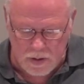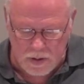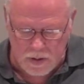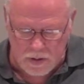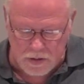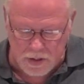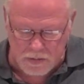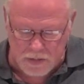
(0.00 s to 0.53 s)

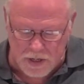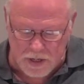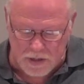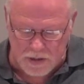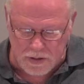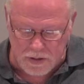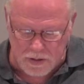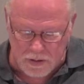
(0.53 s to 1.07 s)
James
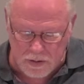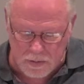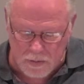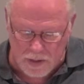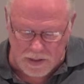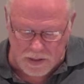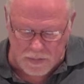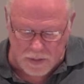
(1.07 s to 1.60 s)
Alison
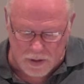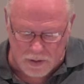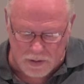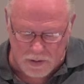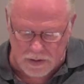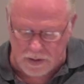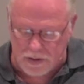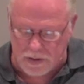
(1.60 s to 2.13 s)
writes about
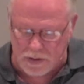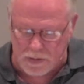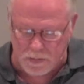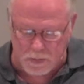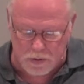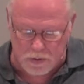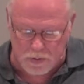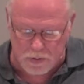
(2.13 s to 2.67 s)
this in his
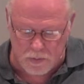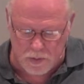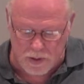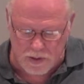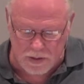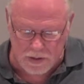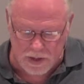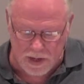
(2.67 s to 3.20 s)
book,
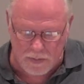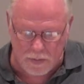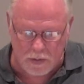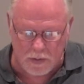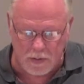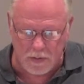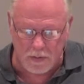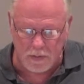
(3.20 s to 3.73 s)
Raising
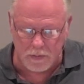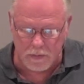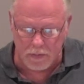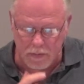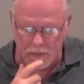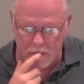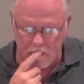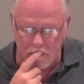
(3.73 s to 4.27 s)
Abel.
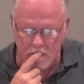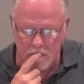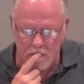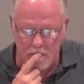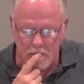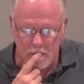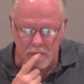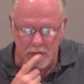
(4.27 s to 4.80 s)

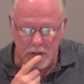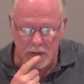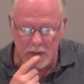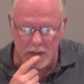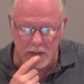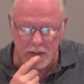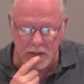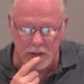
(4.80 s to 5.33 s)
He
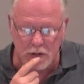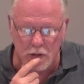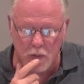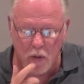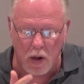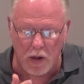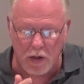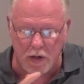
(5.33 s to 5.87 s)
says, this
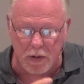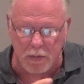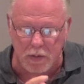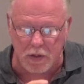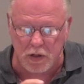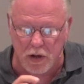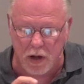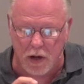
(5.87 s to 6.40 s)
quality
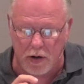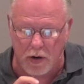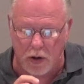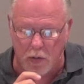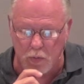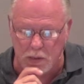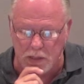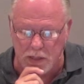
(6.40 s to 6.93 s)
which God
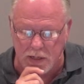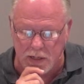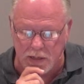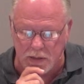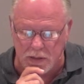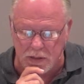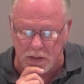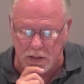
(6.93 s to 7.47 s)
always
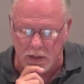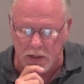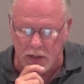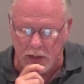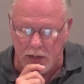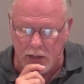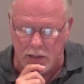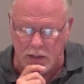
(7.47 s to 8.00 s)
is
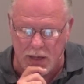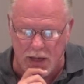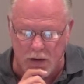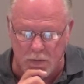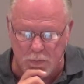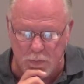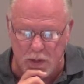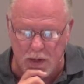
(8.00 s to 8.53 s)
that
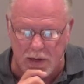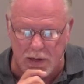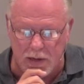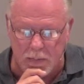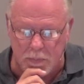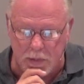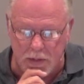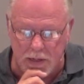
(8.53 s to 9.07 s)
of being
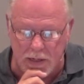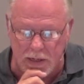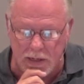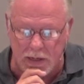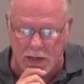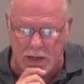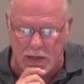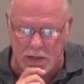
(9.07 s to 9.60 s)

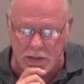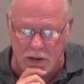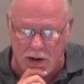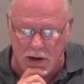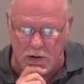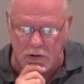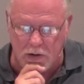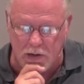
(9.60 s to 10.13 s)
completely and
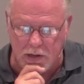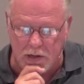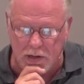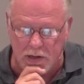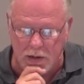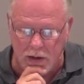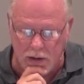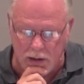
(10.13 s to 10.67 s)

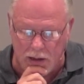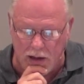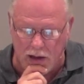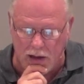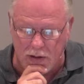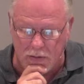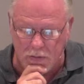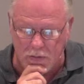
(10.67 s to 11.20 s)
entirely
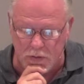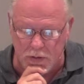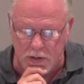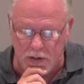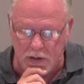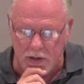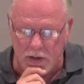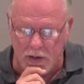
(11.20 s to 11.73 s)
alive,
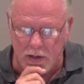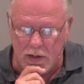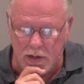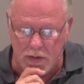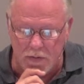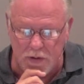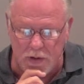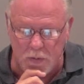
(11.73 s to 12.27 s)

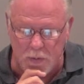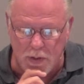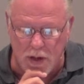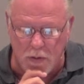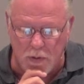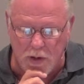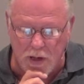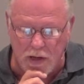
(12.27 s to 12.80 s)
living
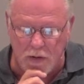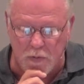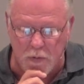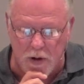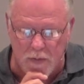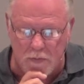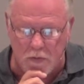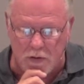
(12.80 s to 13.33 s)
without any
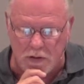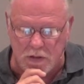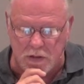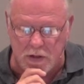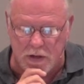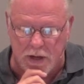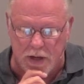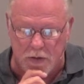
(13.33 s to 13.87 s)
reference
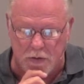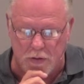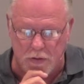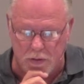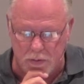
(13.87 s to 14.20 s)
to death.